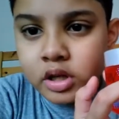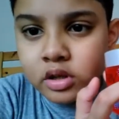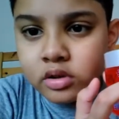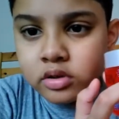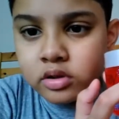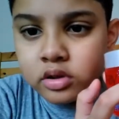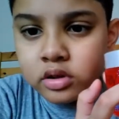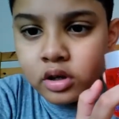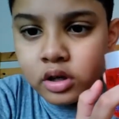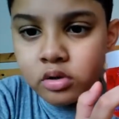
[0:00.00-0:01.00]

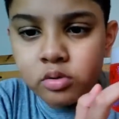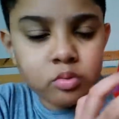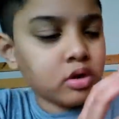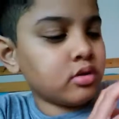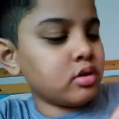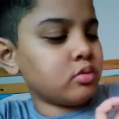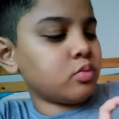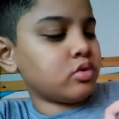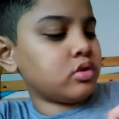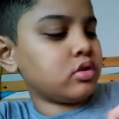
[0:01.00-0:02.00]
it's I don't know what is it.
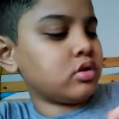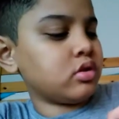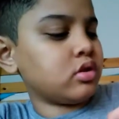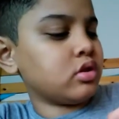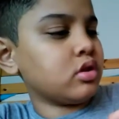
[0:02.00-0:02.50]
What is this?